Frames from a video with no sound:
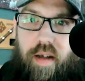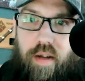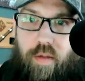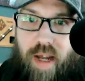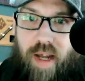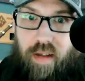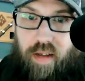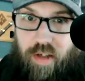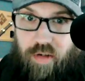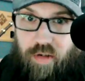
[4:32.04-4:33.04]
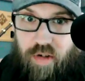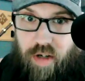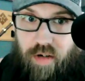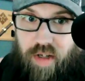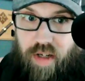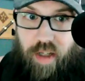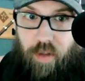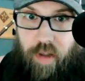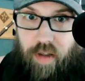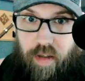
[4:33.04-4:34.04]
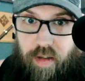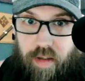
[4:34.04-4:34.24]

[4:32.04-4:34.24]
that are back in lesser series dealing with it,